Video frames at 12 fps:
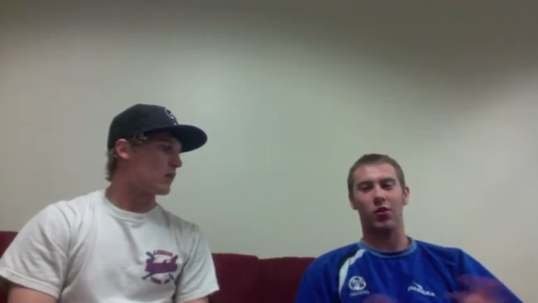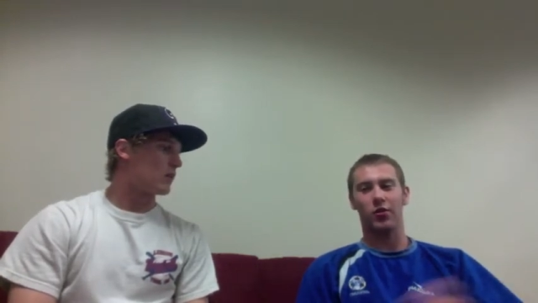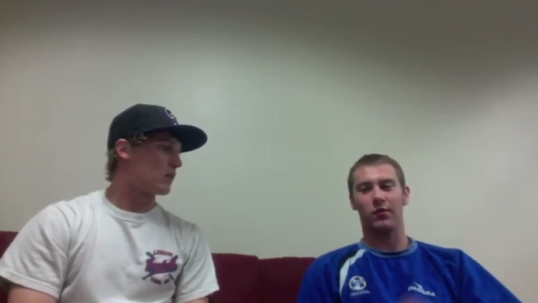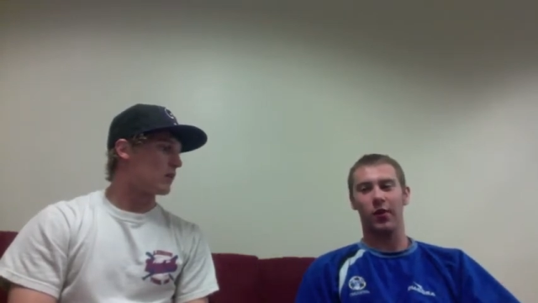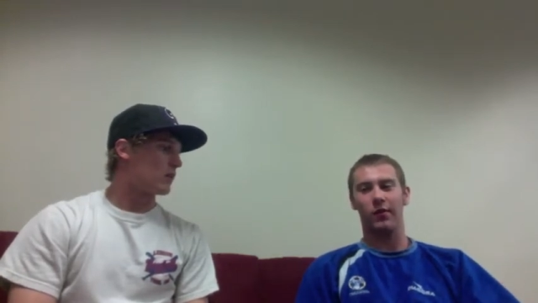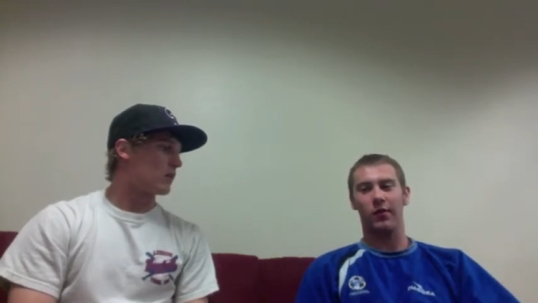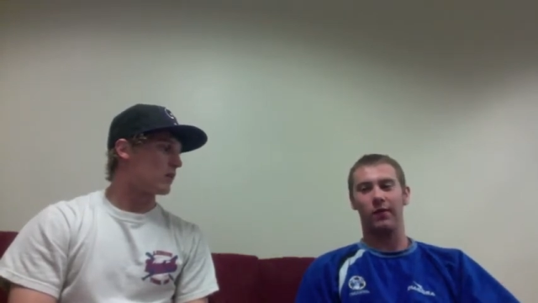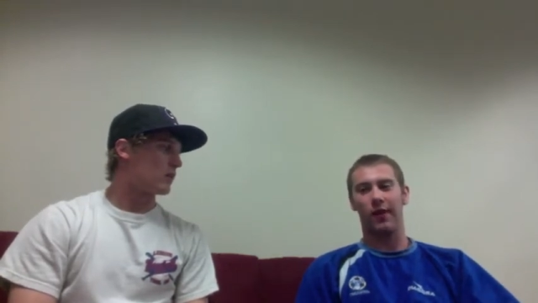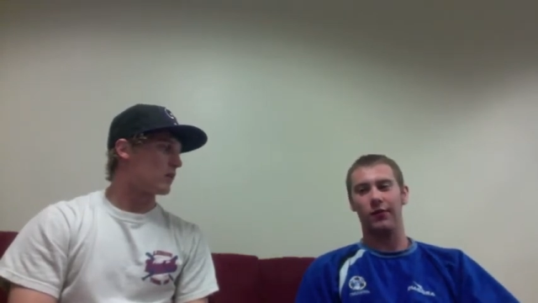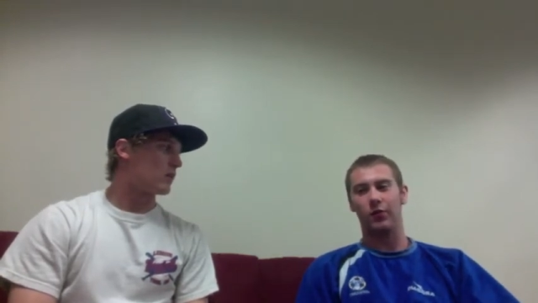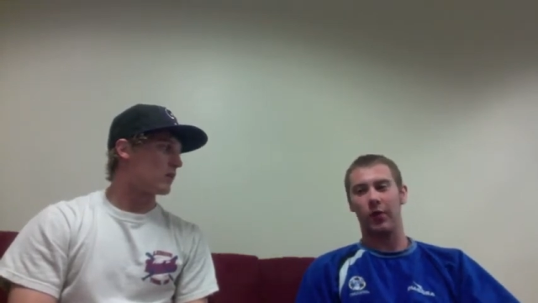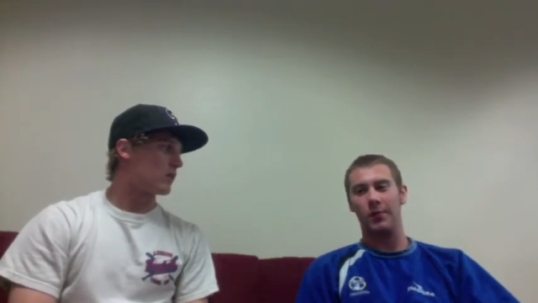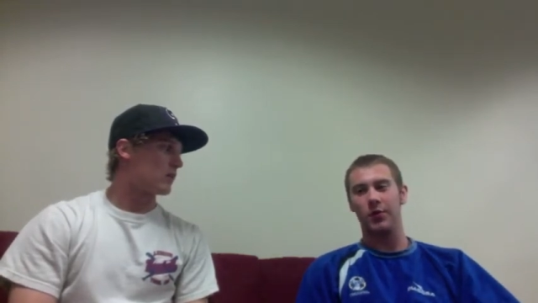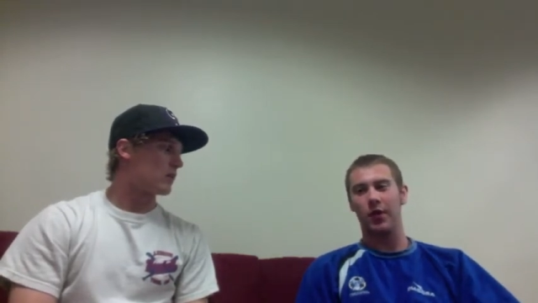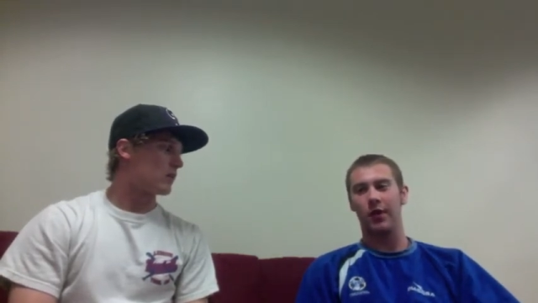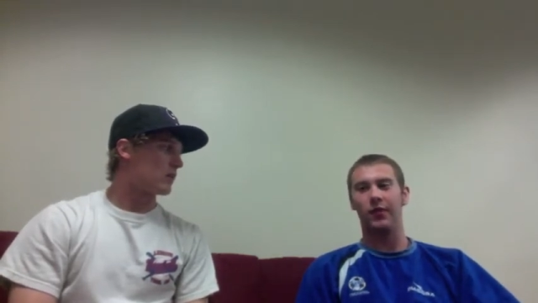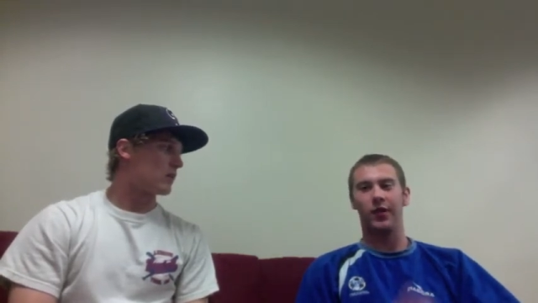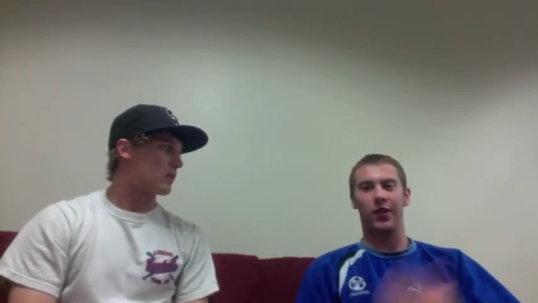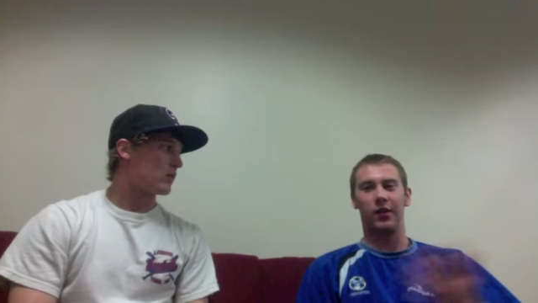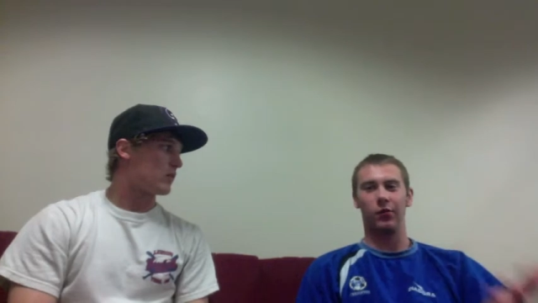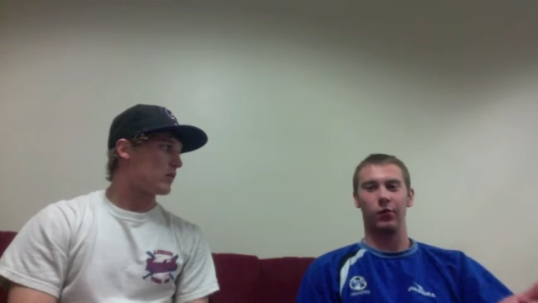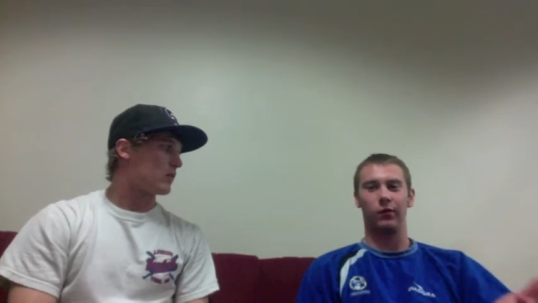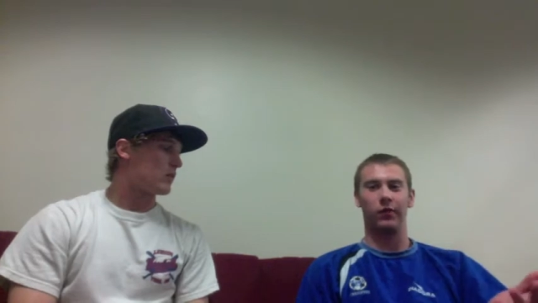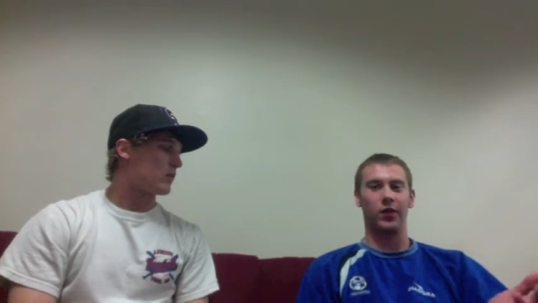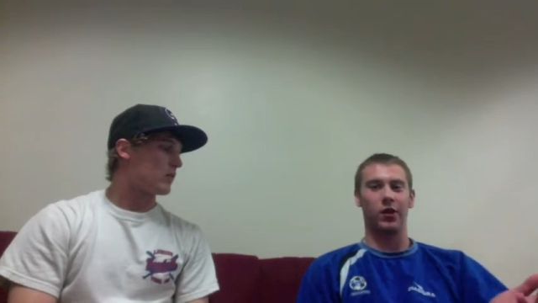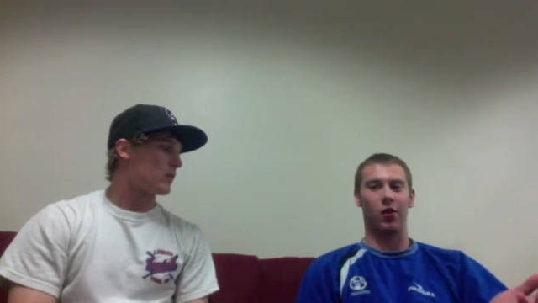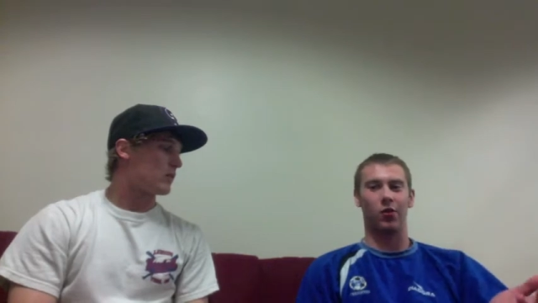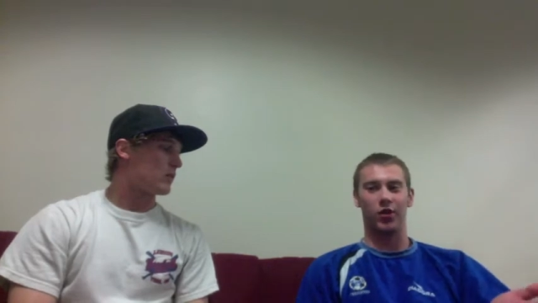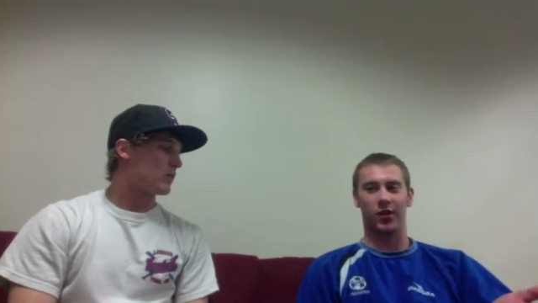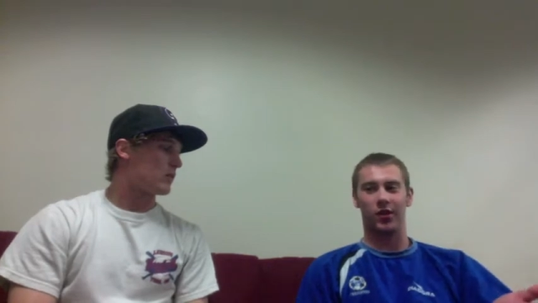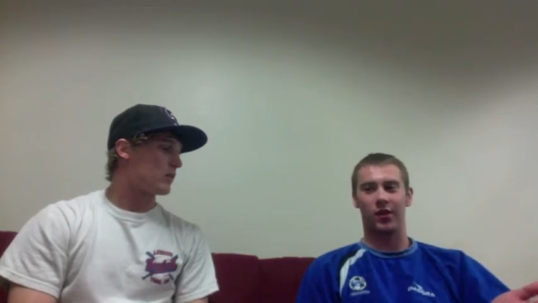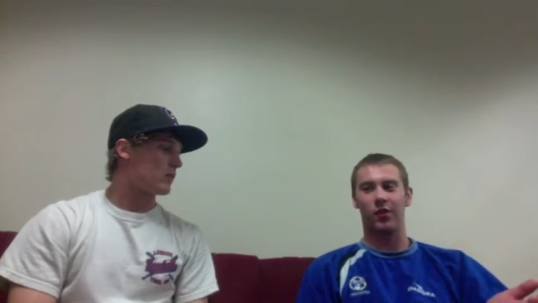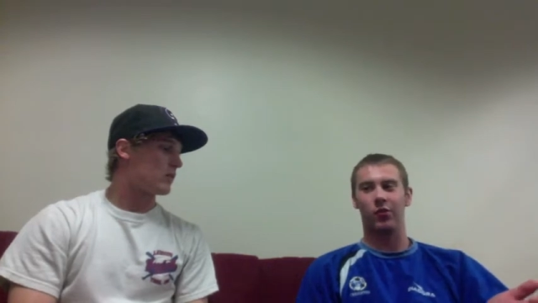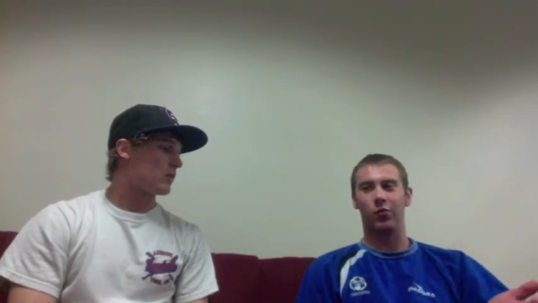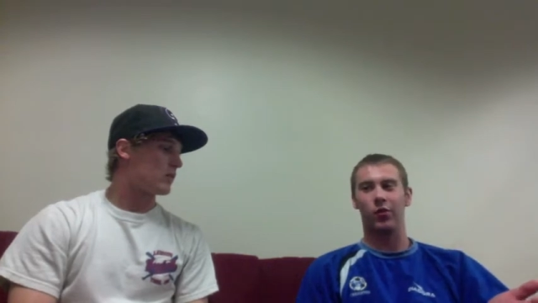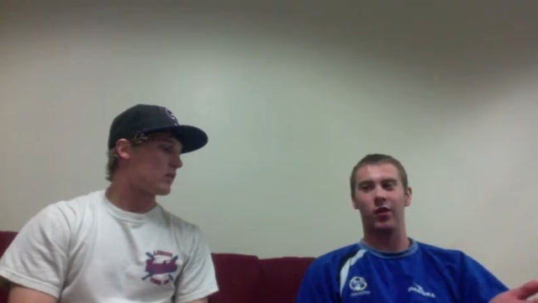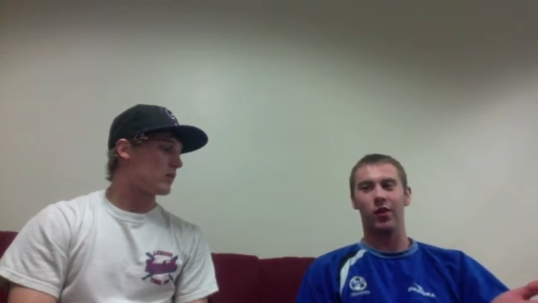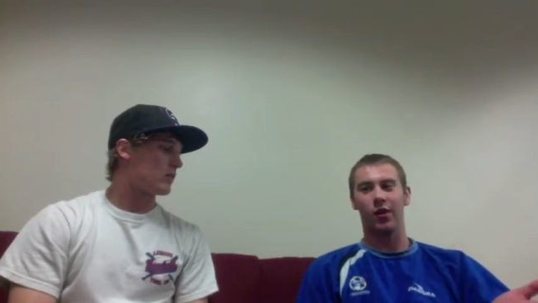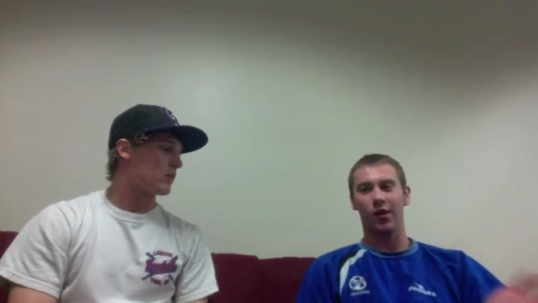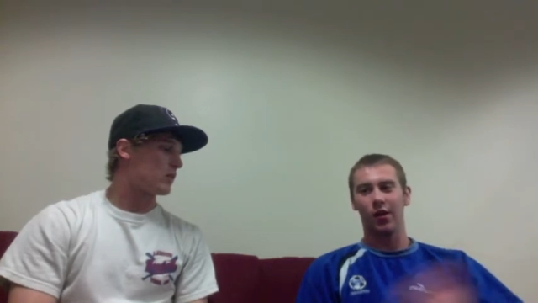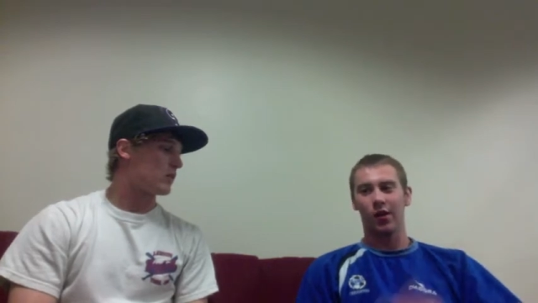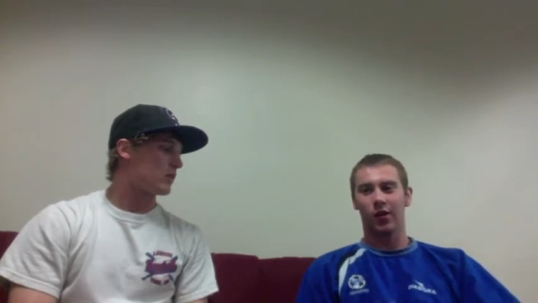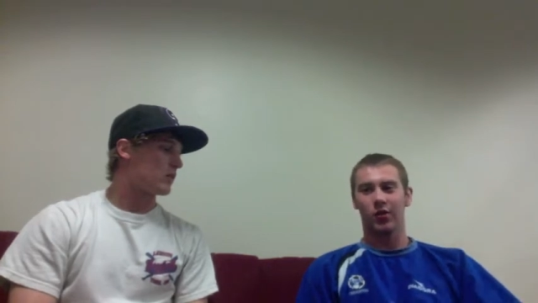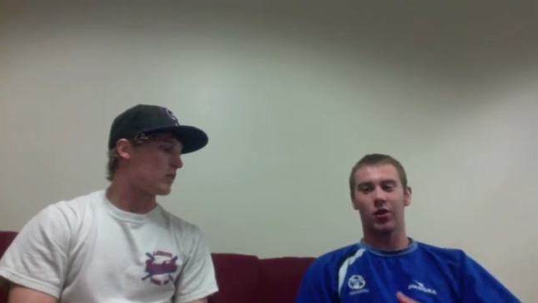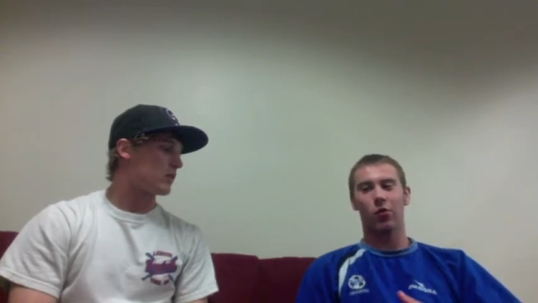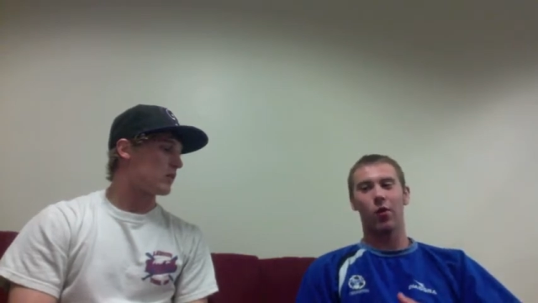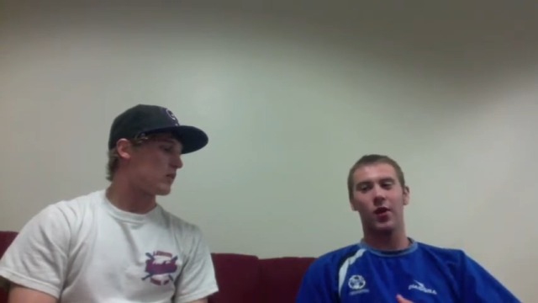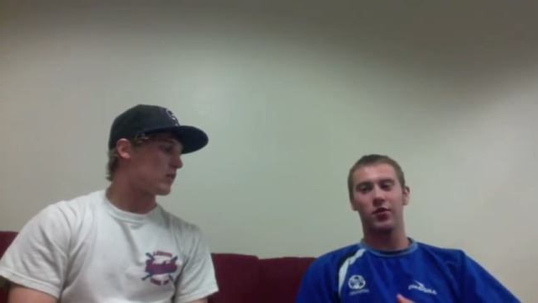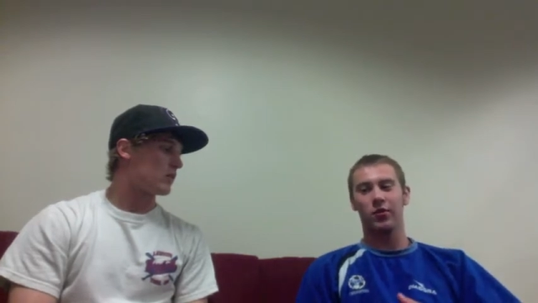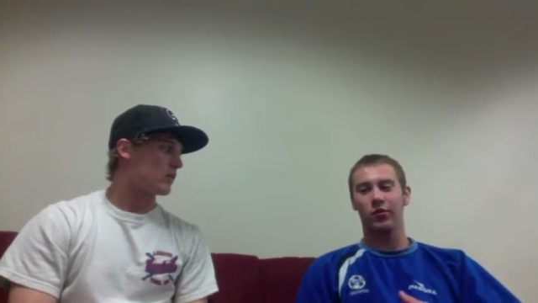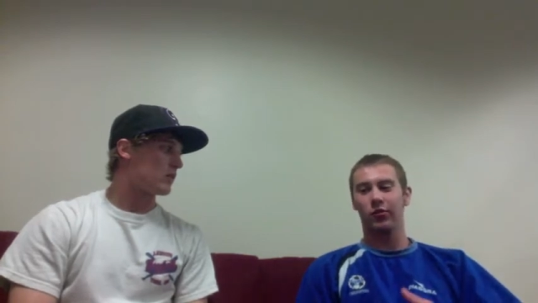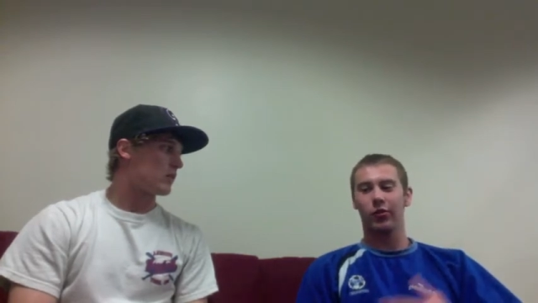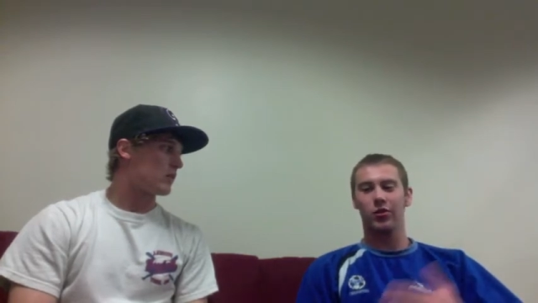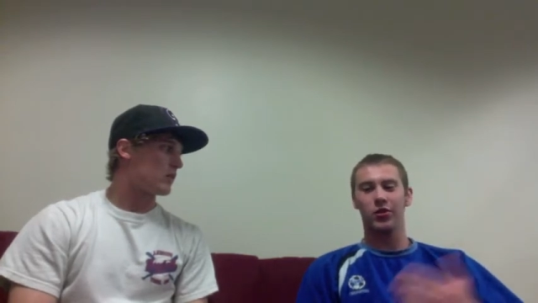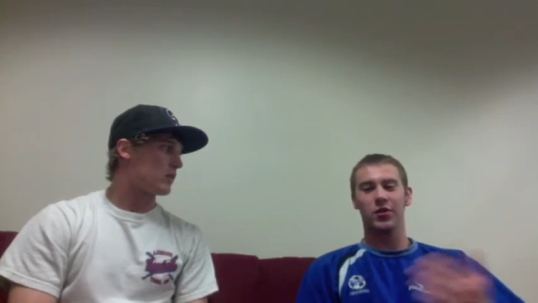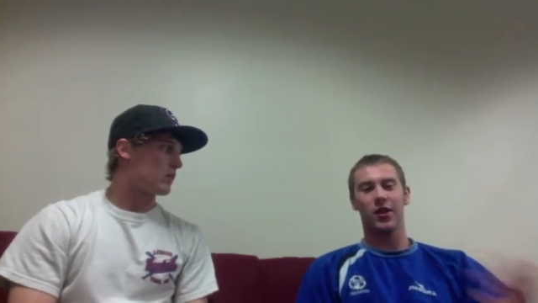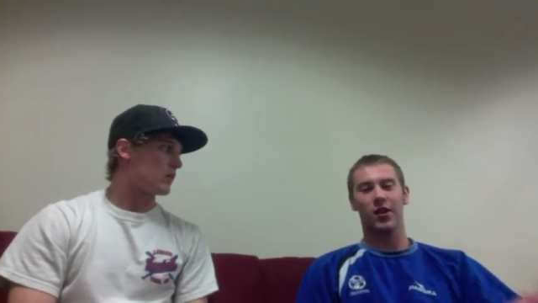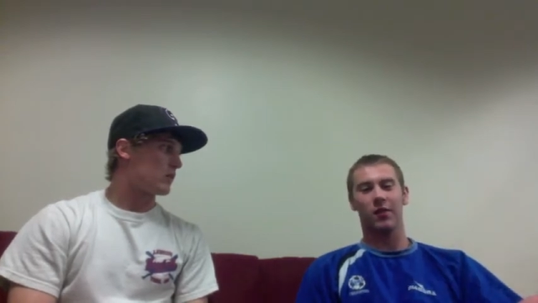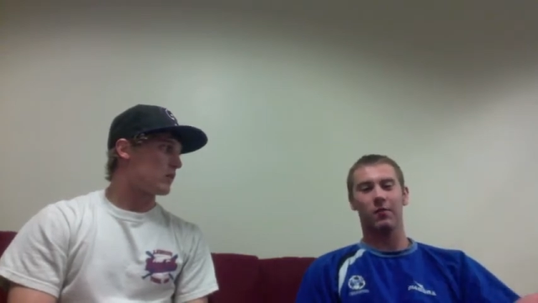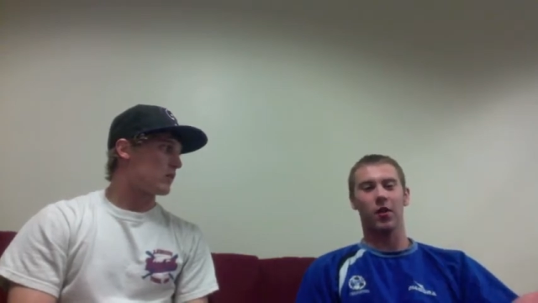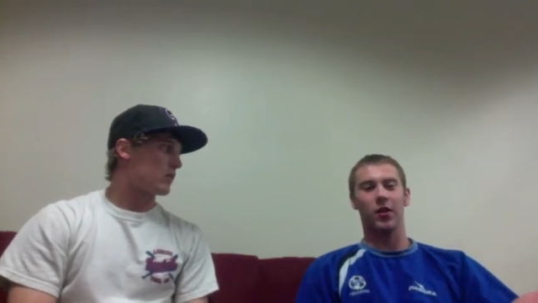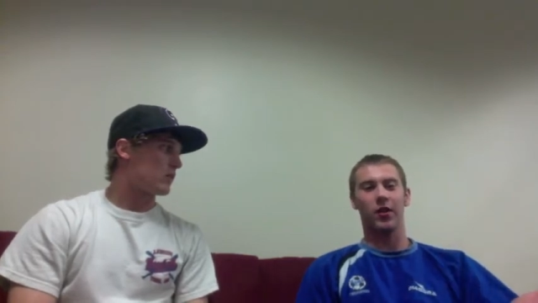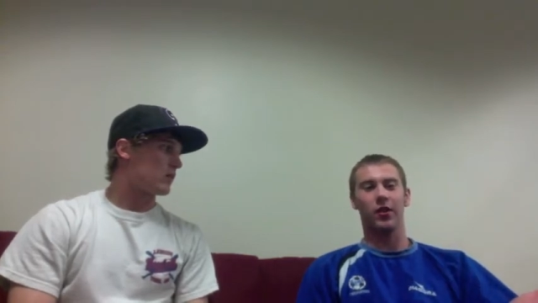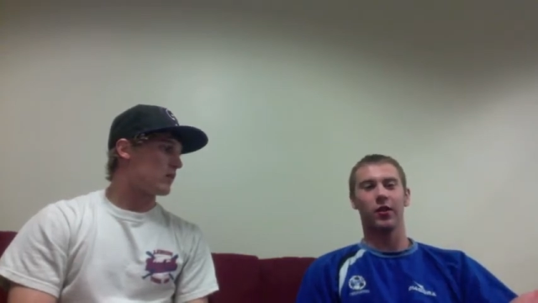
Speaker 1: If you had five swipes left, they give you a fifty dollar check at the end of the week, because otherwise then they're just taking money